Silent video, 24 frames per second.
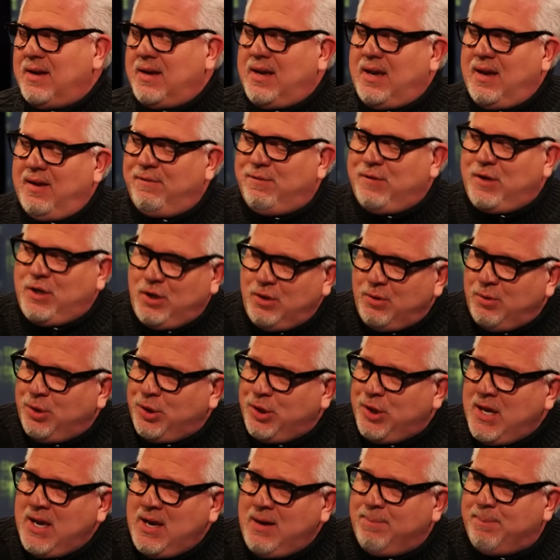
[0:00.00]
If you
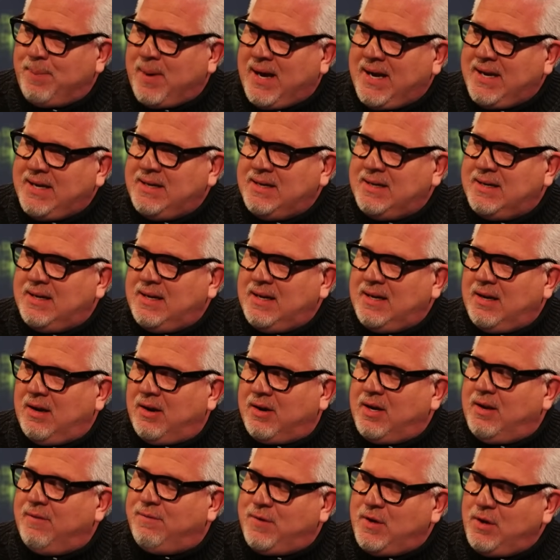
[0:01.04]
think Biden, or
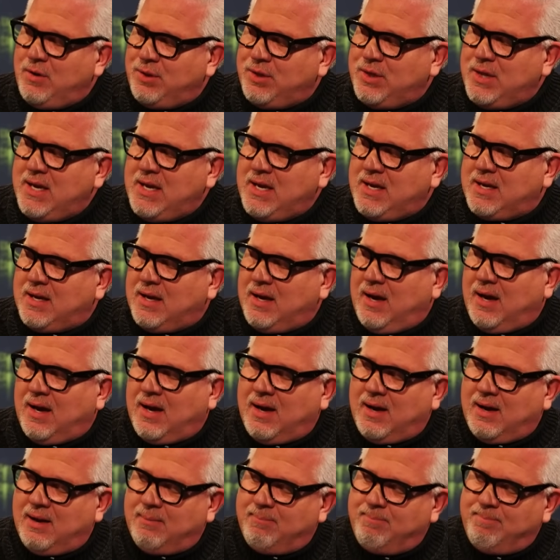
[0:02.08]
if you think
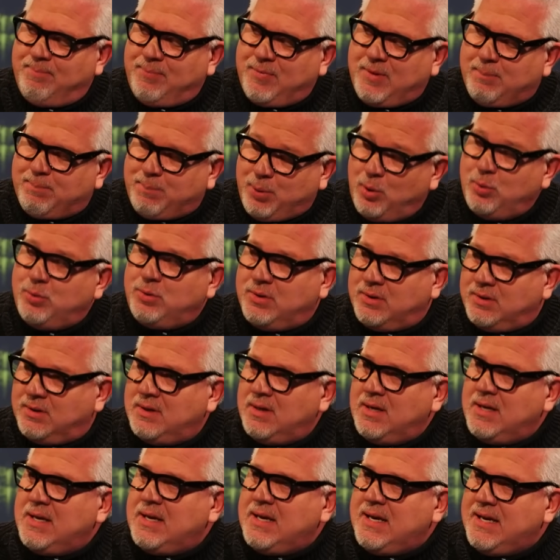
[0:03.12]
Putin
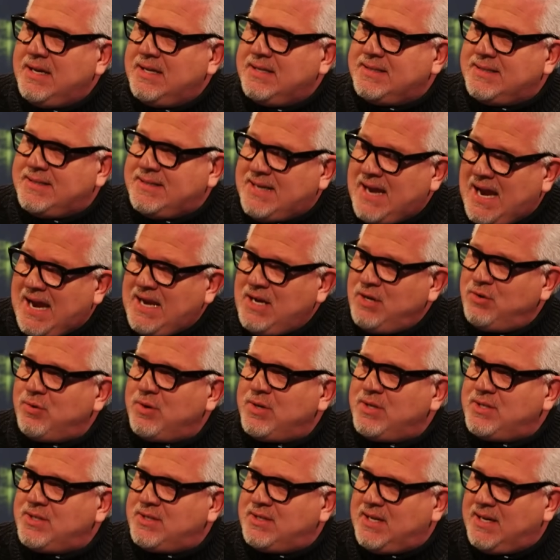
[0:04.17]
is
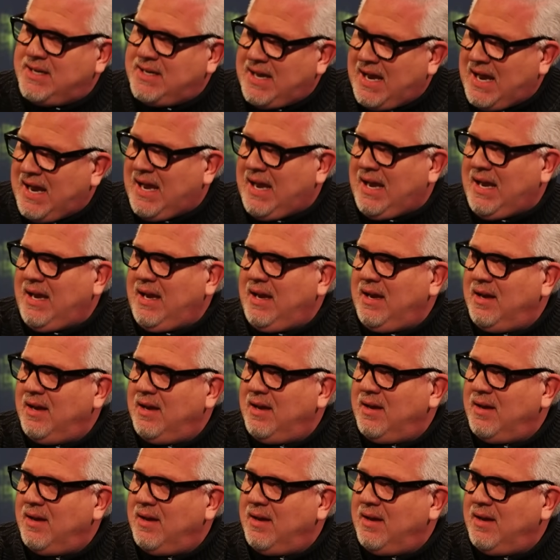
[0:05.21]
dangerous today,